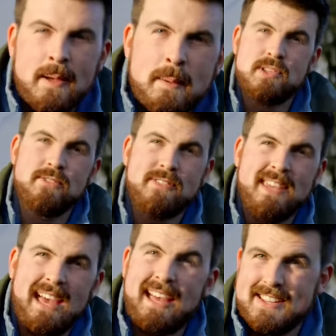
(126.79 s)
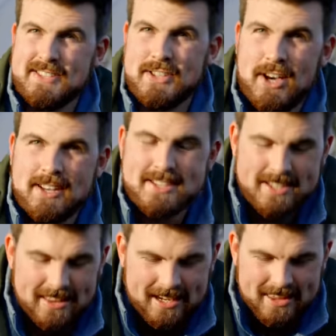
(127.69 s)
But don't forget, as gardeners
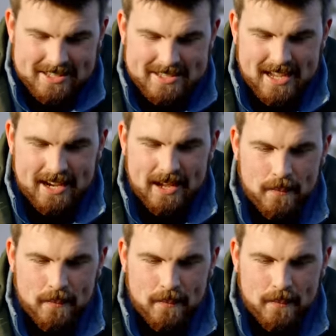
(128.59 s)
at the end of the day,